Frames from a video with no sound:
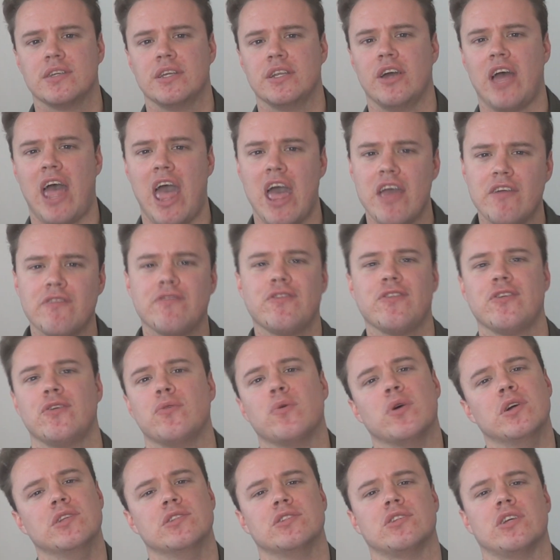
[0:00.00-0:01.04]

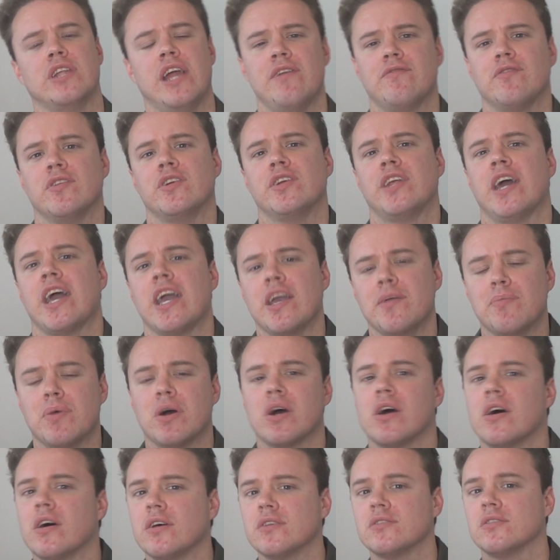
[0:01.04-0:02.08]
Everyone's an everyday
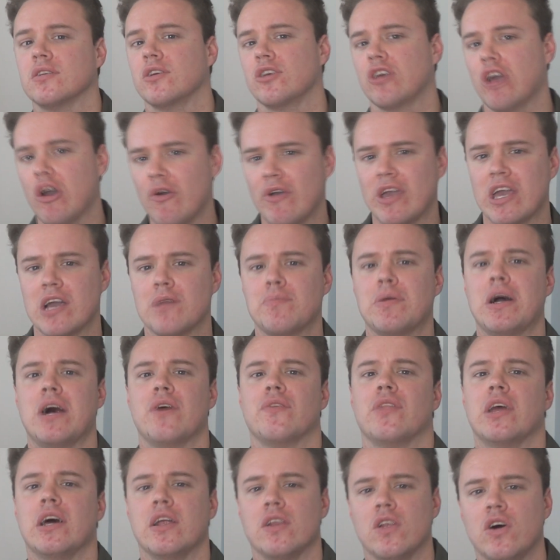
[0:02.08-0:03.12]
person going
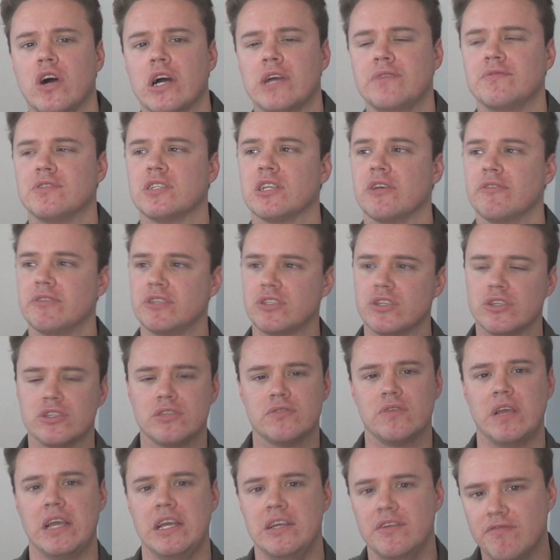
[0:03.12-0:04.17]
about their lives. So
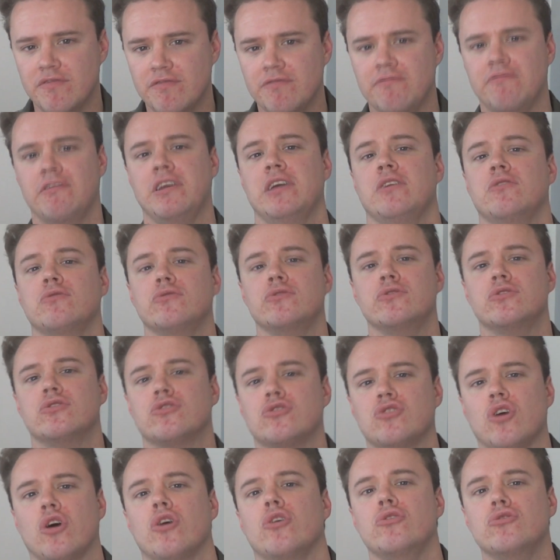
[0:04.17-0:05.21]
it feels
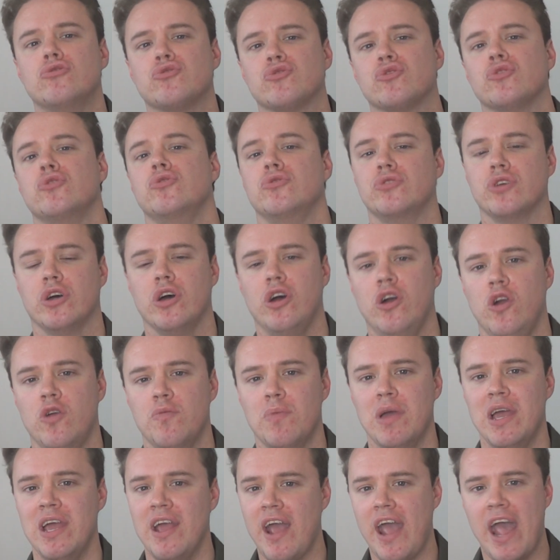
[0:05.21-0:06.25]
so true to
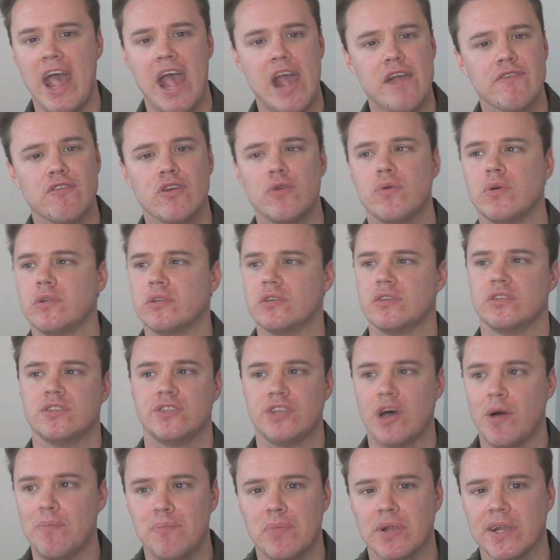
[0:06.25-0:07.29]
home. Everyone's
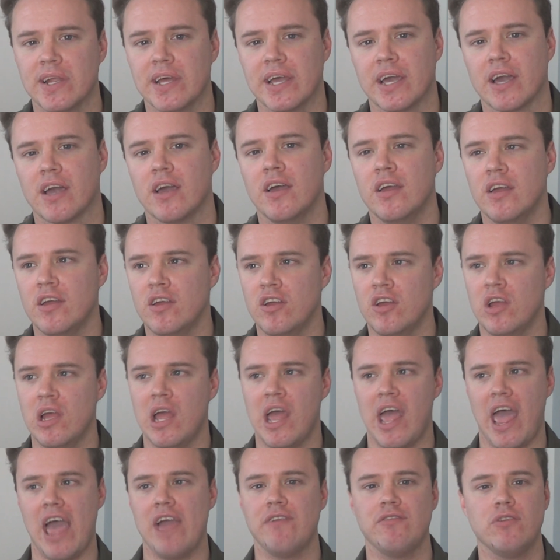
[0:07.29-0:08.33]
stumbling.
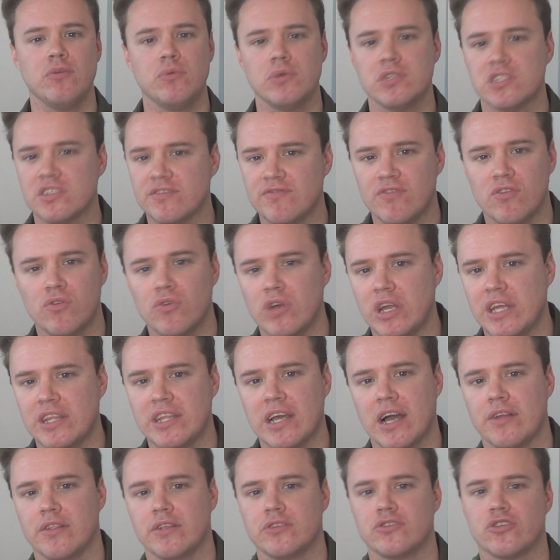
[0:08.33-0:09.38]
Everyone's falling
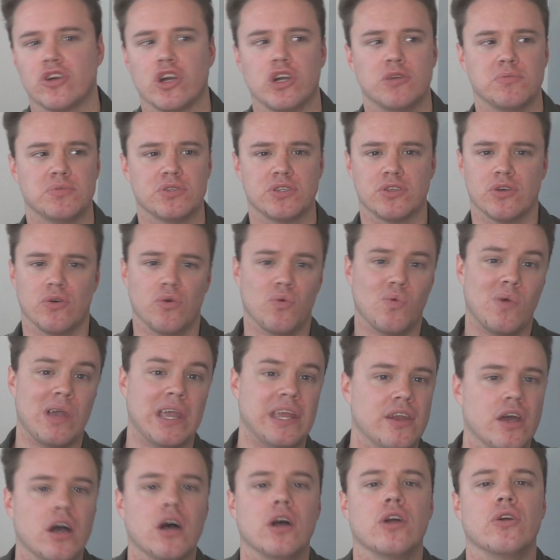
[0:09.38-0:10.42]
down the tropes that we
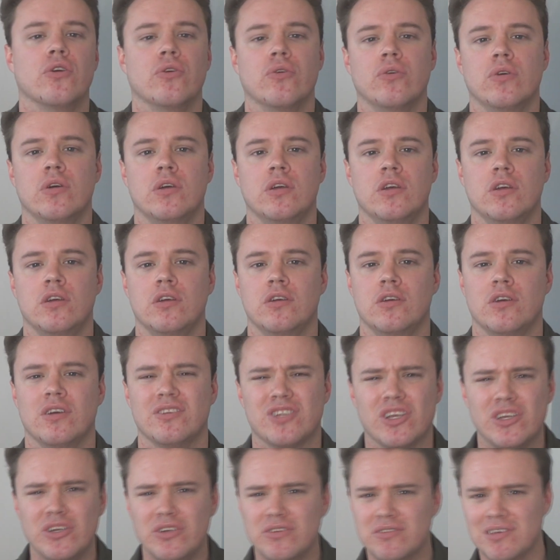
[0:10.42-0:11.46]
know.
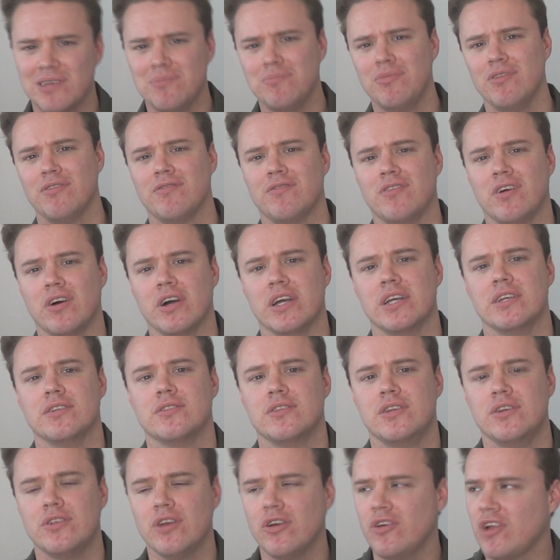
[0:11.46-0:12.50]
So you
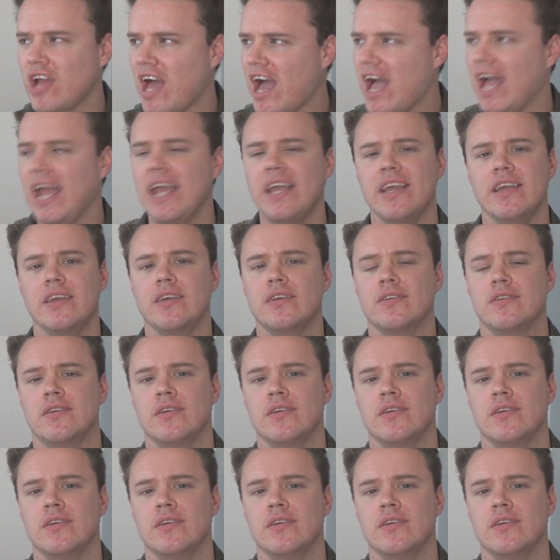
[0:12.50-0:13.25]
sympathise. You don't hate.